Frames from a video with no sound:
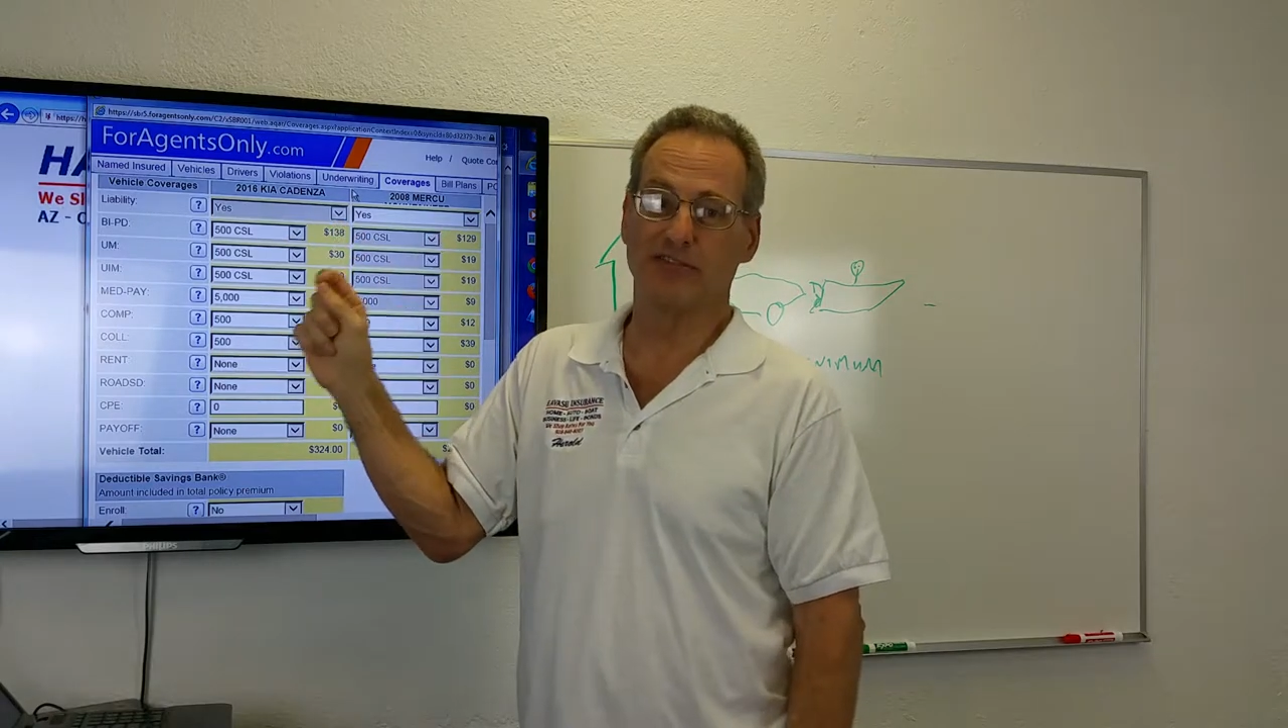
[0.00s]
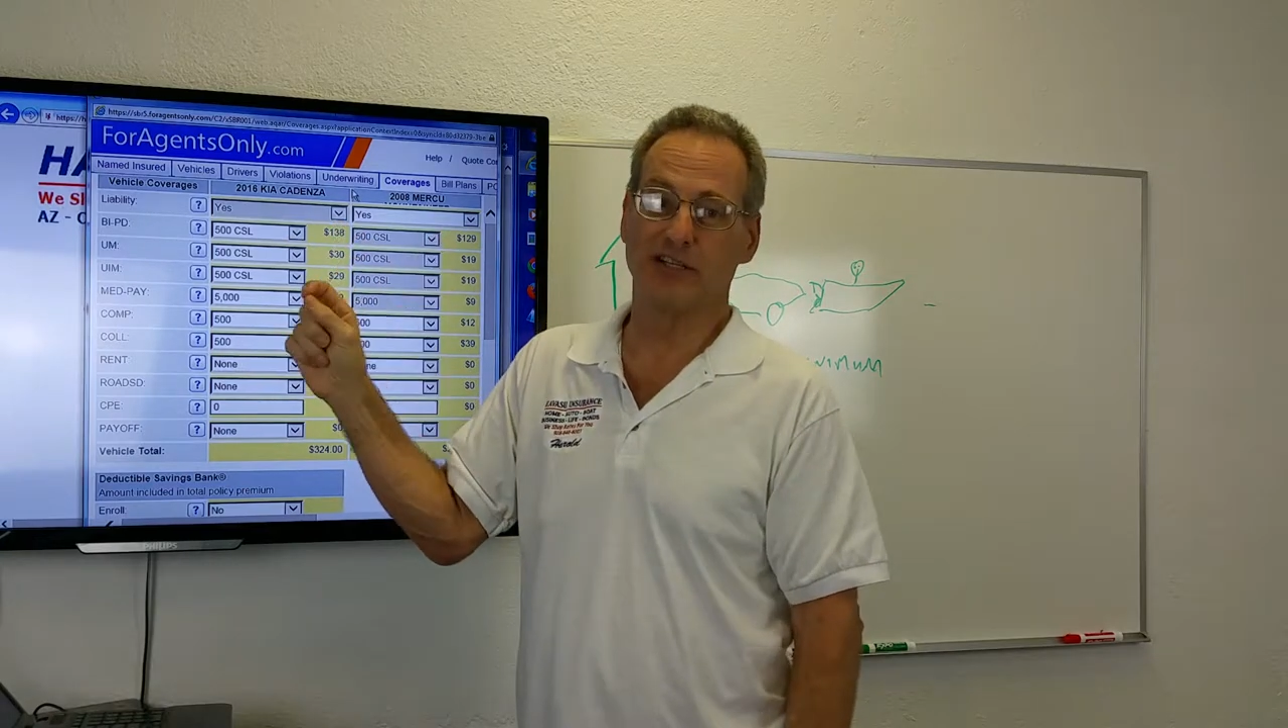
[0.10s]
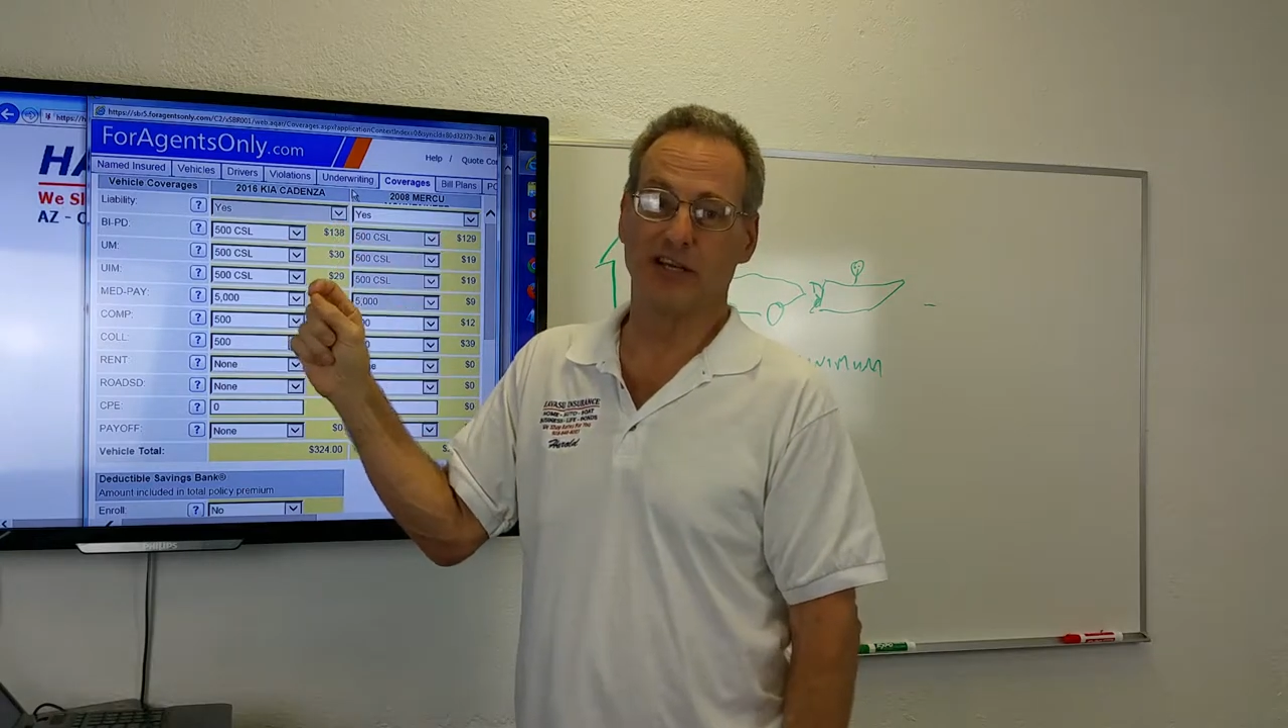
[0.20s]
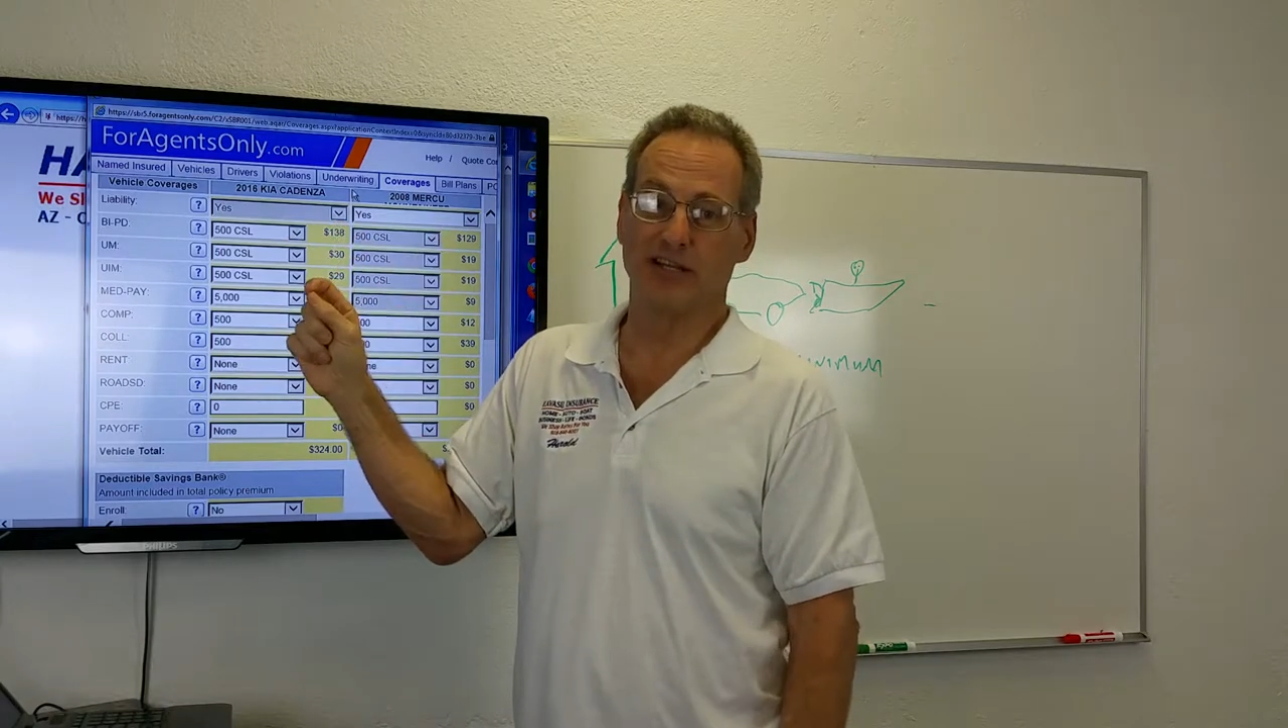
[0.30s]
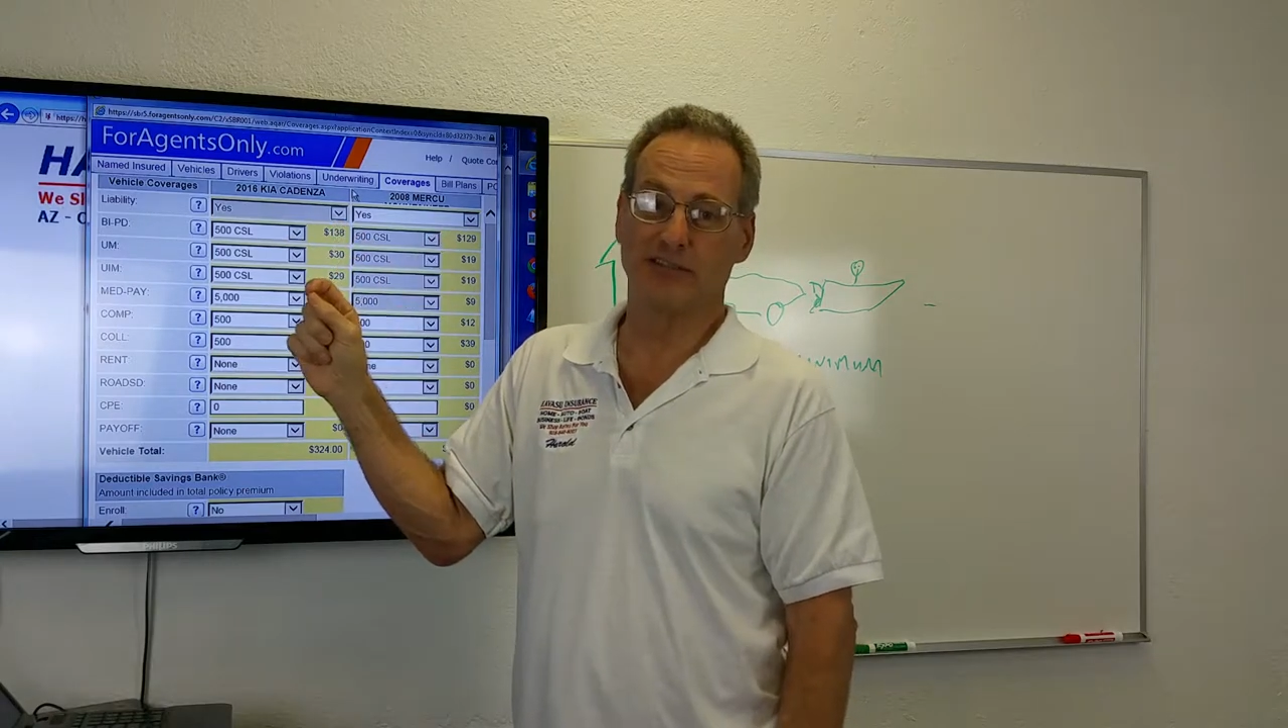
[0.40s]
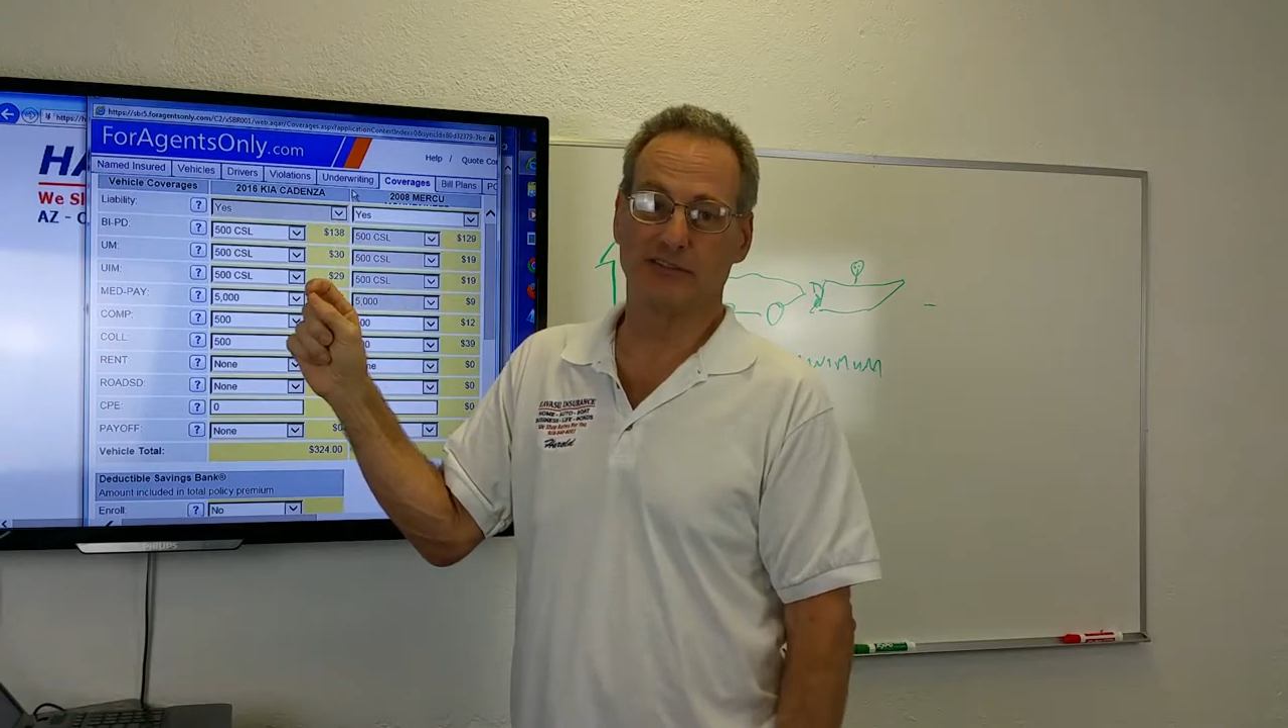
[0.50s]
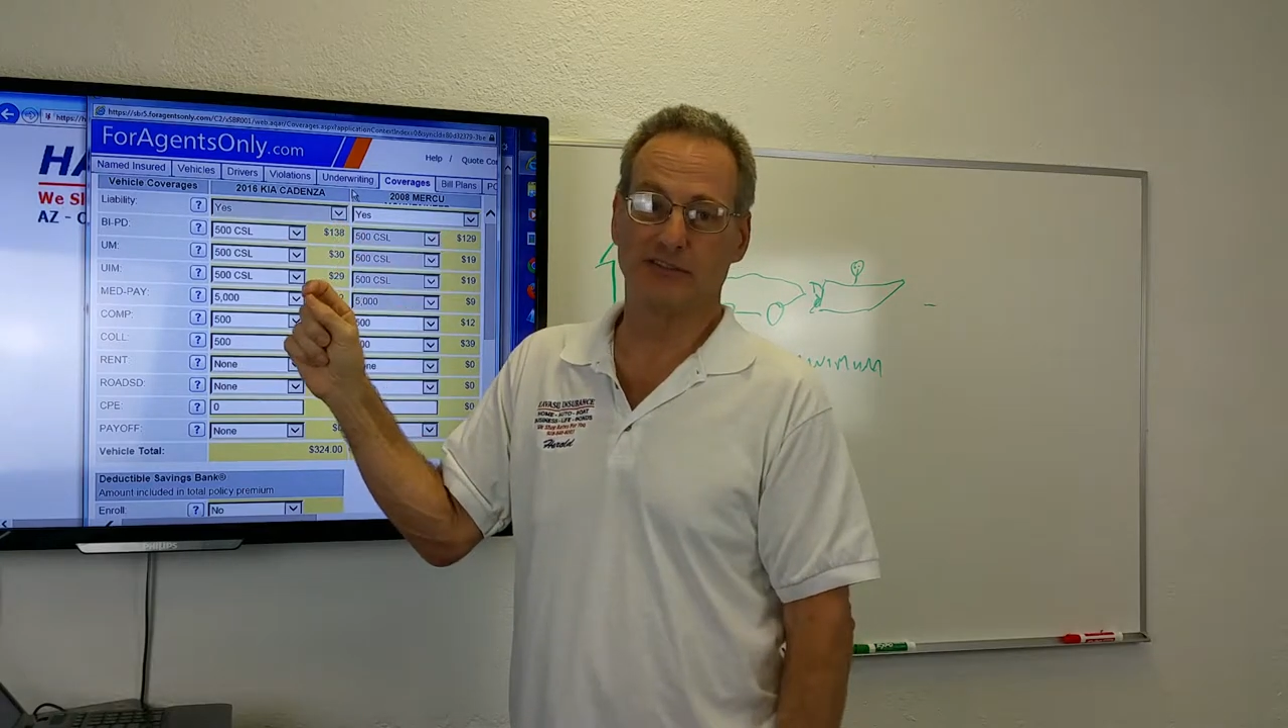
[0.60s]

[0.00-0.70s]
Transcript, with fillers: to get.